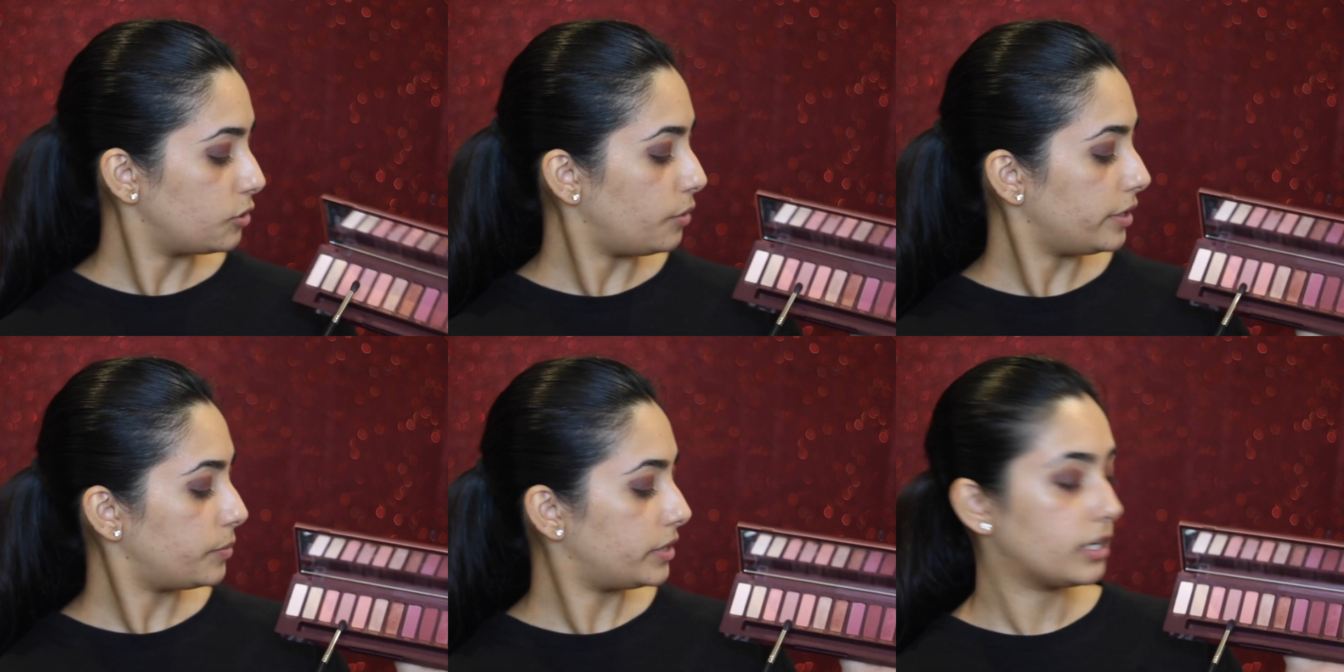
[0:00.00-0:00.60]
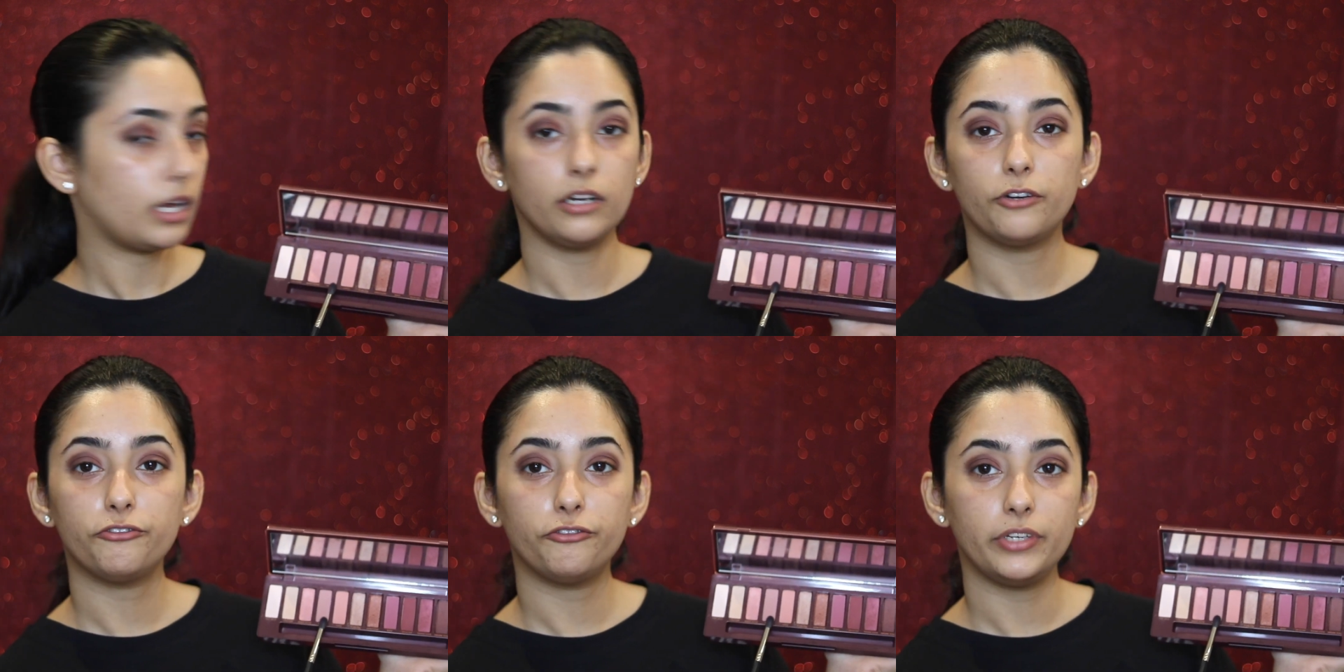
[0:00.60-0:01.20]
to go in with the color
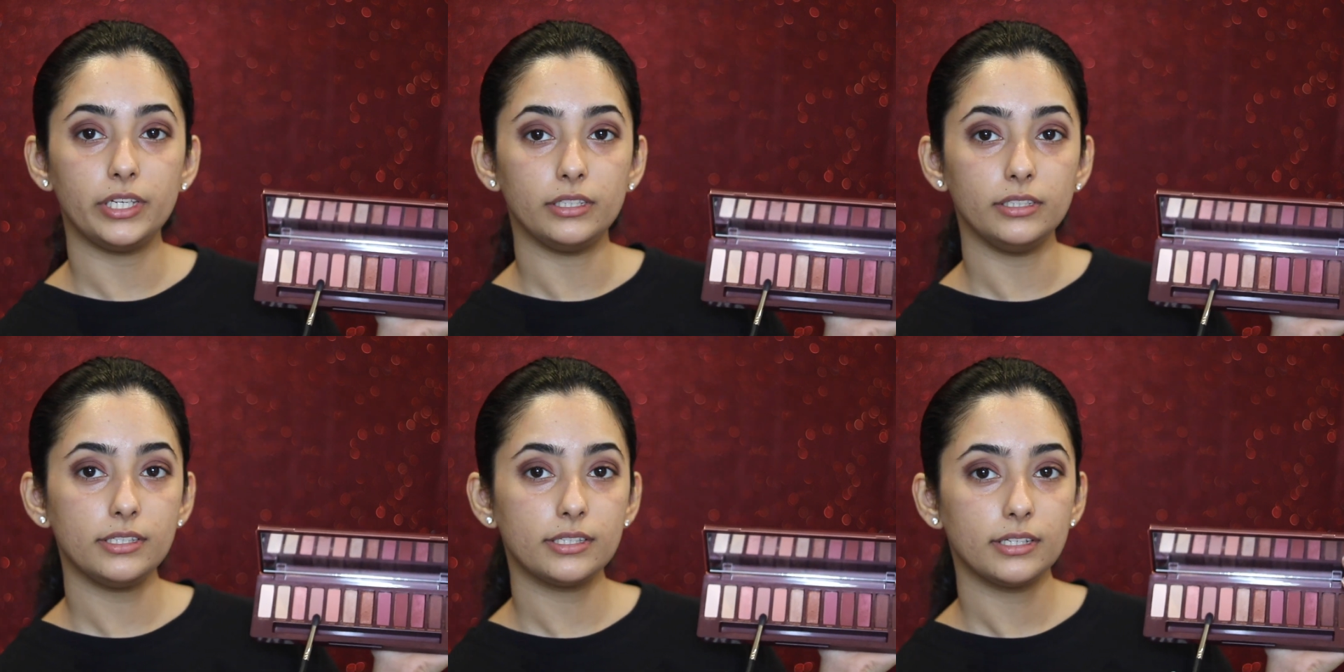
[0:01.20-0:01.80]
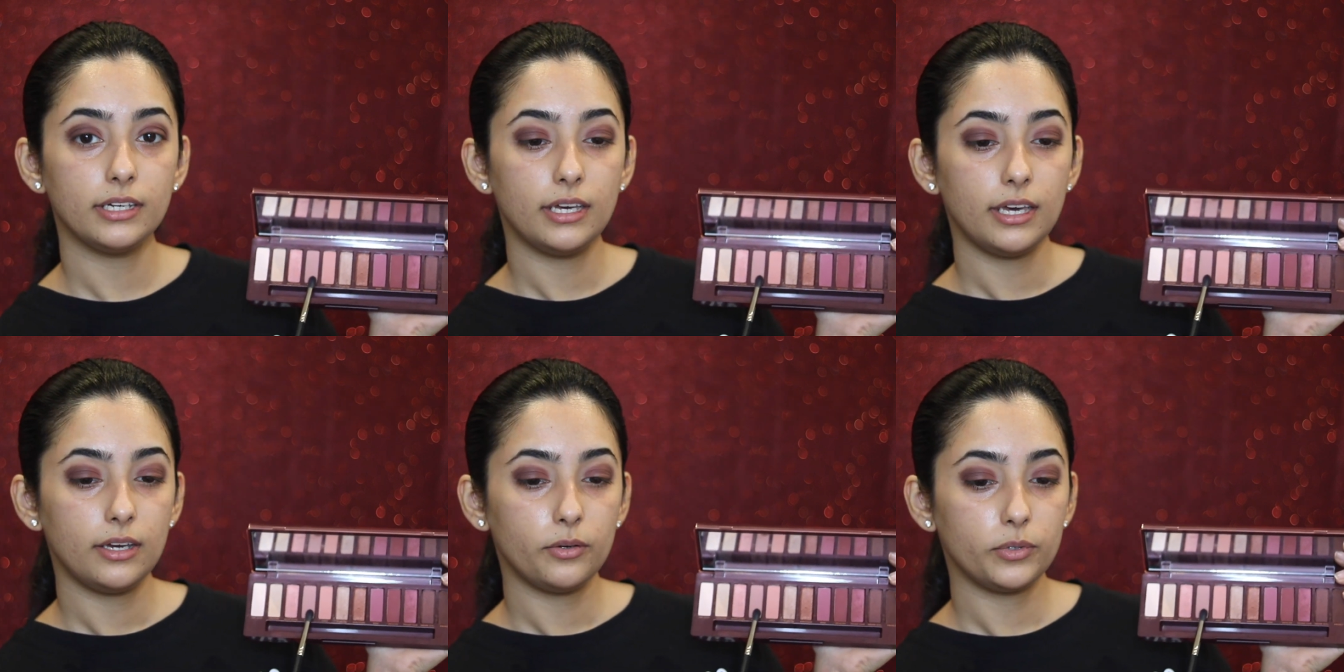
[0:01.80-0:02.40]
Feels,
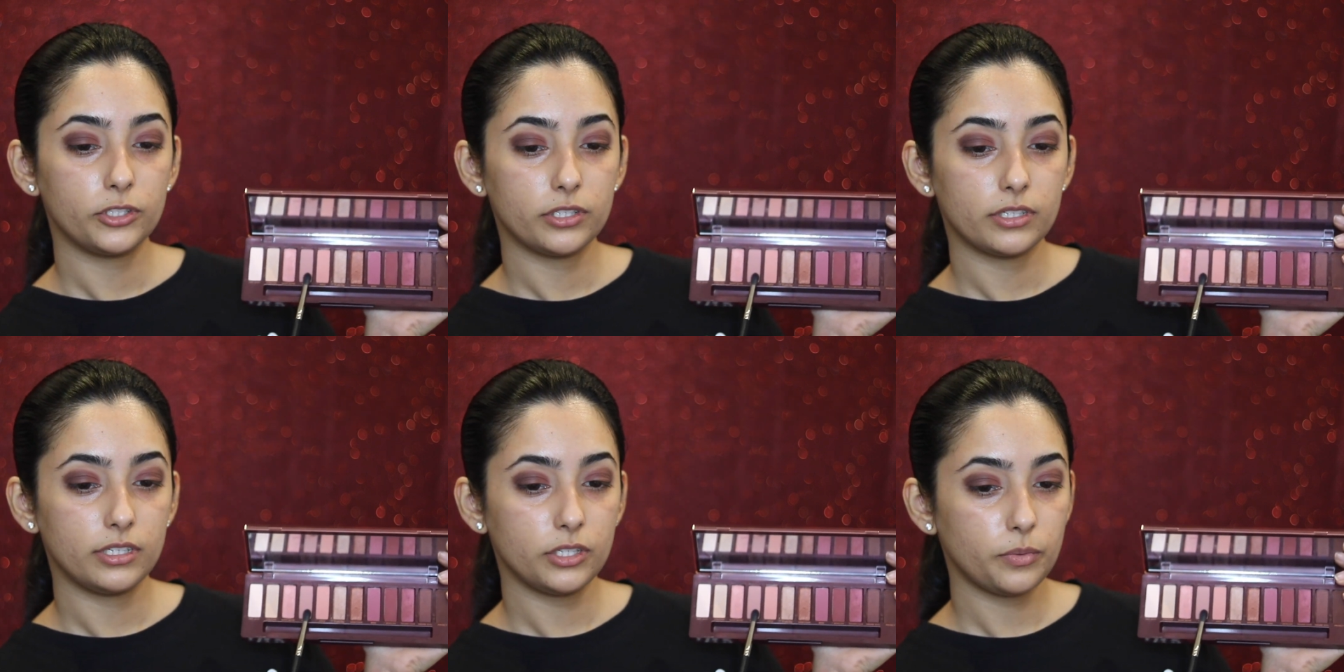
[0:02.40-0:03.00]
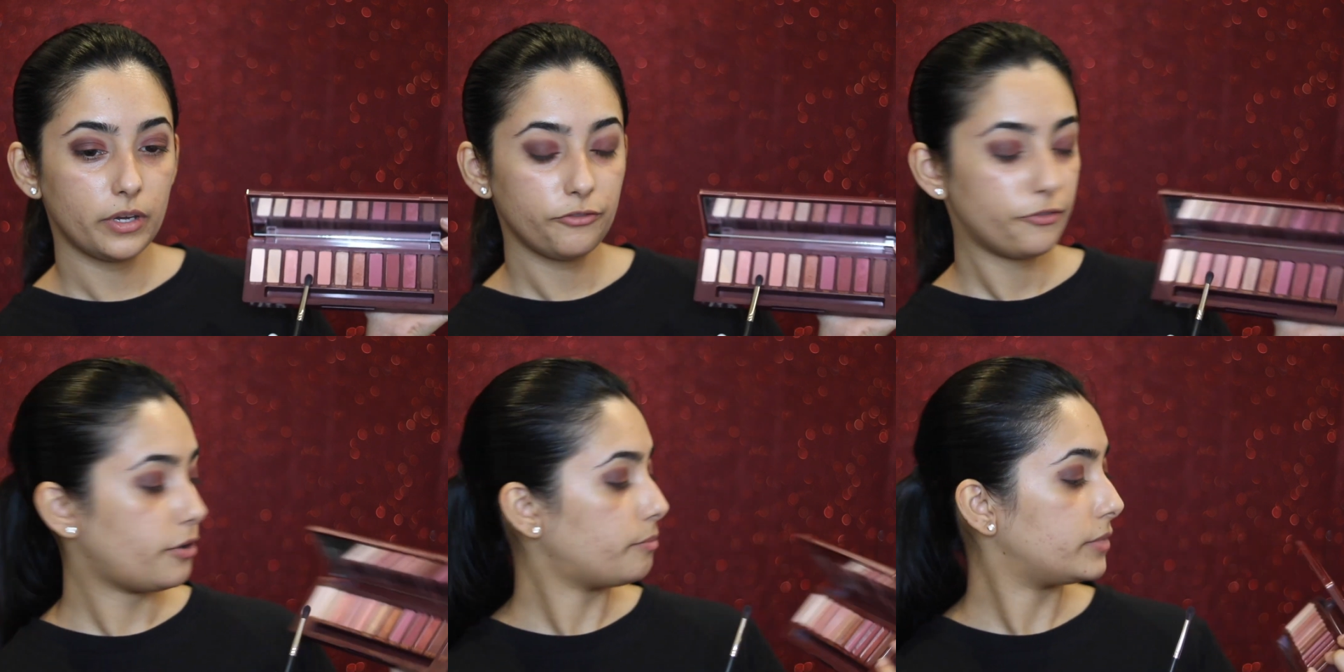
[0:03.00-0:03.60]
which is this one
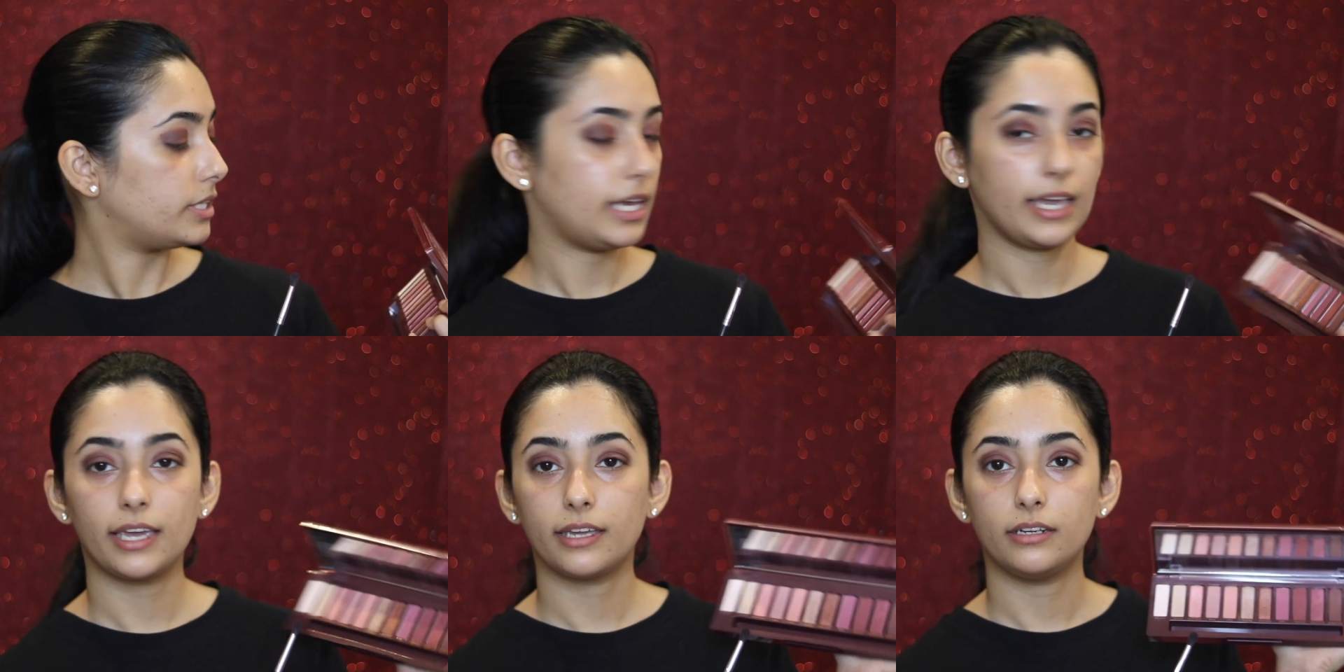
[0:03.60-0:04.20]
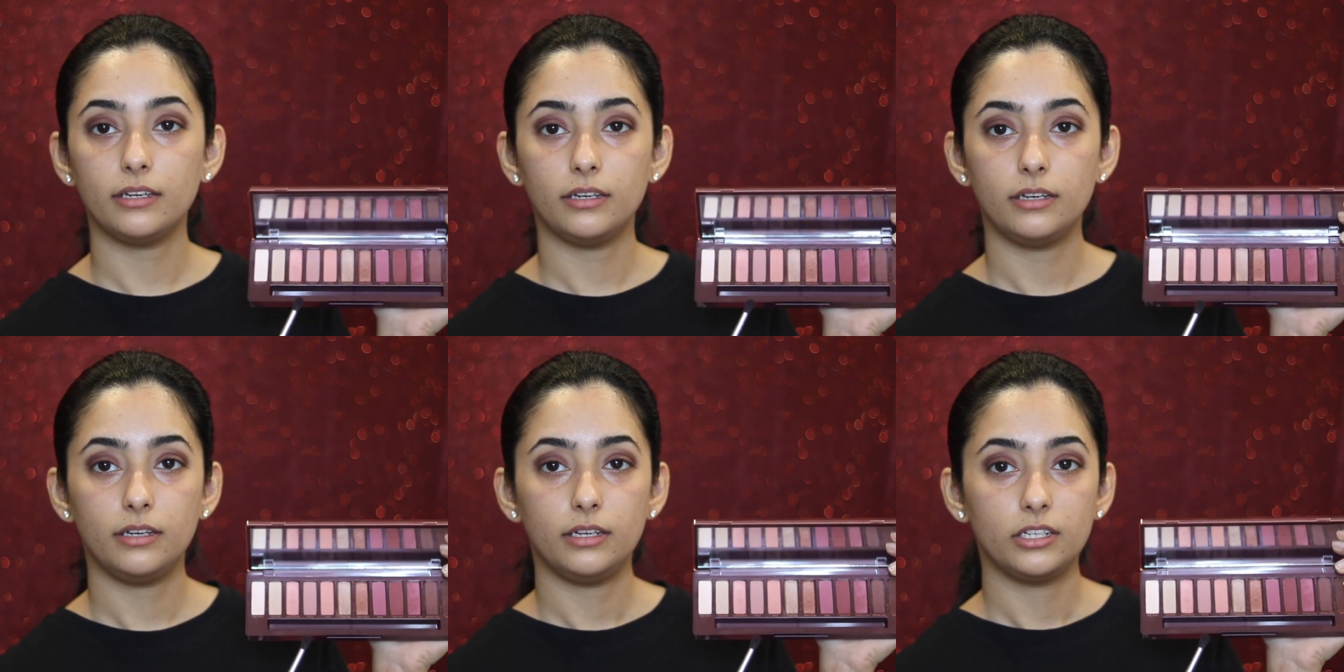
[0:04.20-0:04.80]
from the Naked
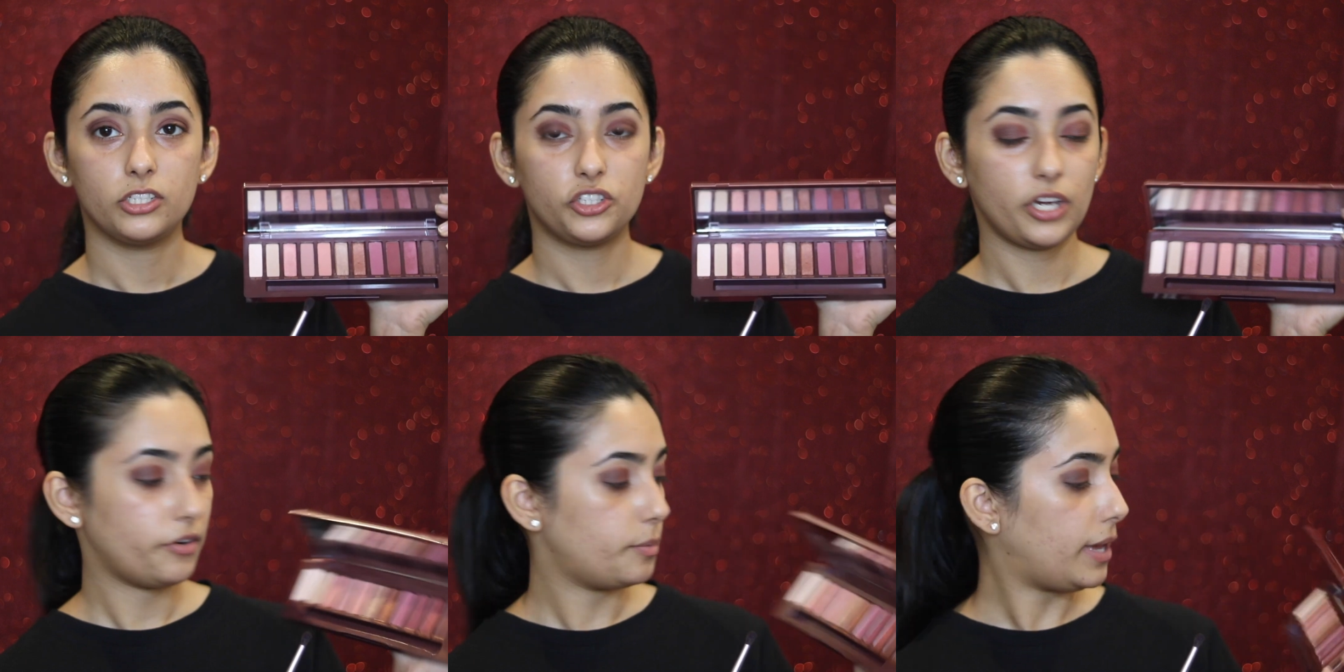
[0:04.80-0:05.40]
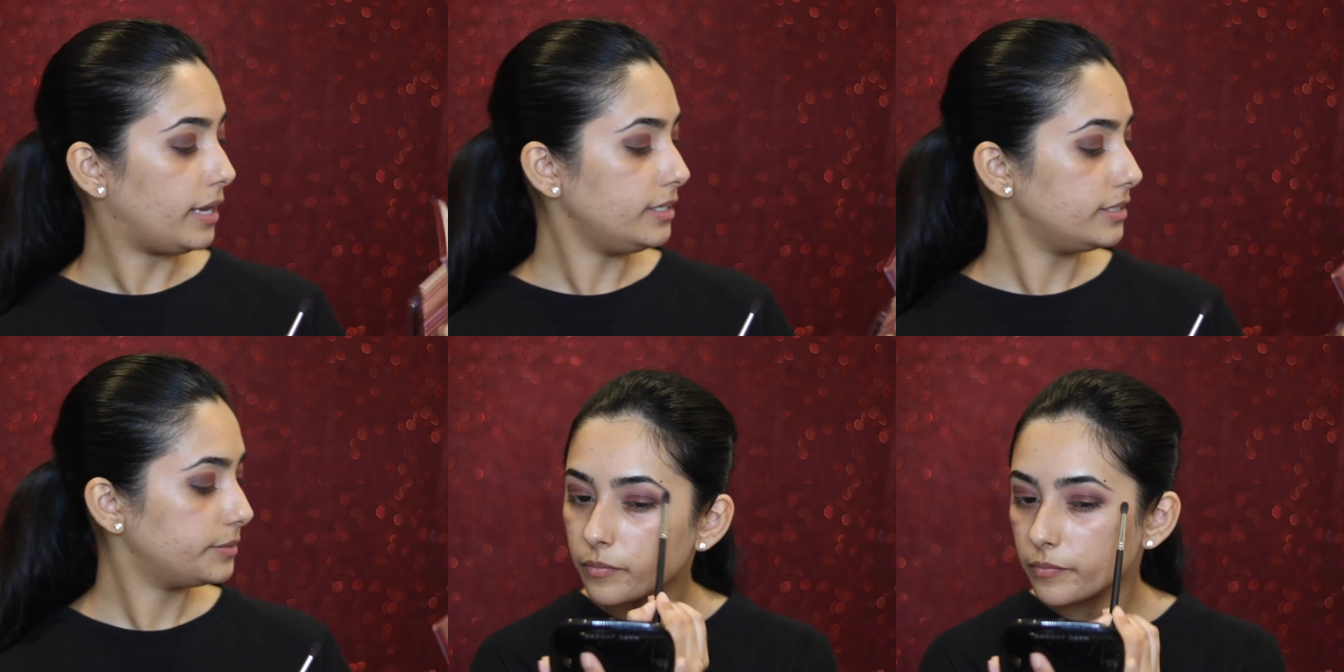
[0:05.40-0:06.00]
Cherry palette.